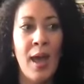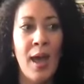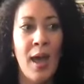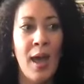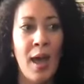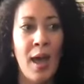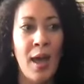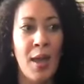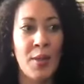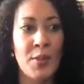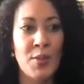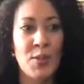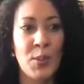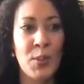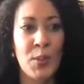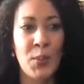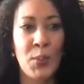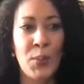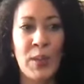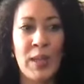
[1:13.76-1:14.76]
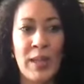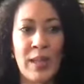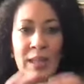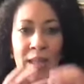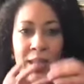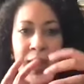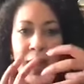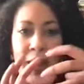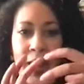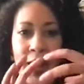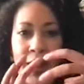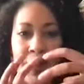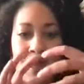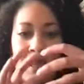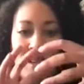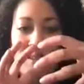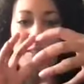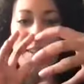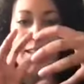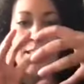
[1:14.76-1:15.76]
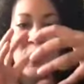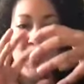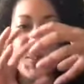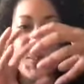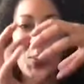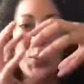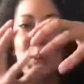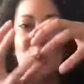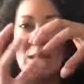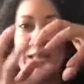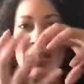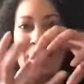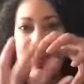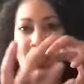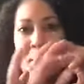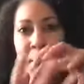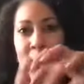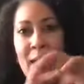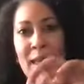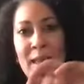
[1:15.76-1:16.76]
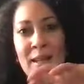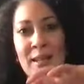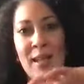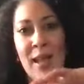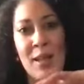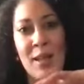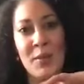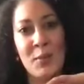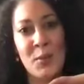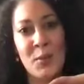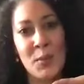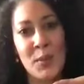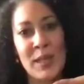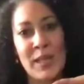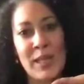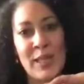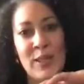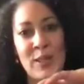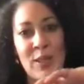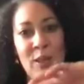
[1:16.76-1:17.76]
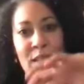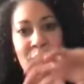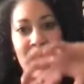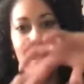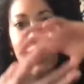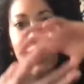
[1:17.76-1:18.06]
Uh, so we really, I, I think of it as a prism and kind of really looking